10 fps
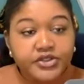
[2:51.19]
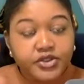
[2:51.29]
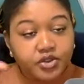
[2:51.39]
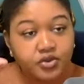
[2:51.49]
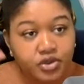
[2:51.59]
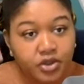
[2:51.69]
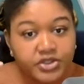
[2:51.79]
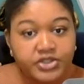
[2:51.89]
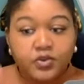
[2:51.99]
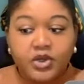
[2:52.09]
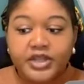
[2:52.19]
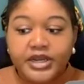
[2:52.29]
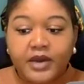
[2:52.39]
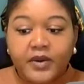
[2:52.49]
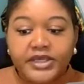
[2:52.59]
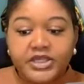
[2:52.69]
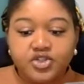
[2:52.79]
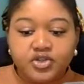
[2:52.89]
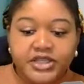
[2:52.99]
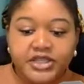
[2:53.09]
So you know it so well that now I can
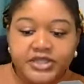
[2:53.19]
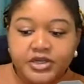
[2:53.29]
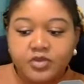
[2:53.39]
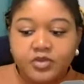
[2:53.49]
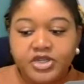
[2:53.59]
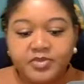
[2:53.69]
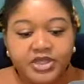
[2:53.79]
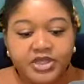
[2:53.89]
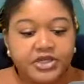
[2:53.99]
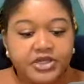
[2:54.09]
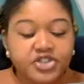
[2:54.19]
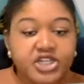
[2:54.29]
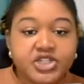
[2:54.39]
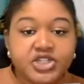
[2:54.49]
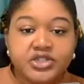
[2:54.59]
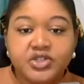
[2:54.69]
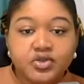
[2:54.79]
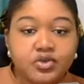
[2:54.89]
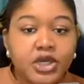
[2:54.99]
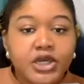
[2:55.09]
translate it or manipulate it or change it
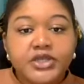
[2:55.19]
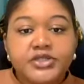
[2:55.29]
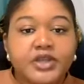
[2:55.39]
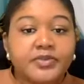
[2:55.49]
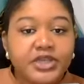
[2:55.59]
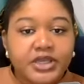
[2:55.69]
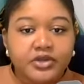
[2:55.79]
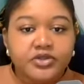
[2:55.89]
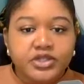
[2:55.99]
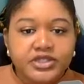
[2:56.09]
into something else.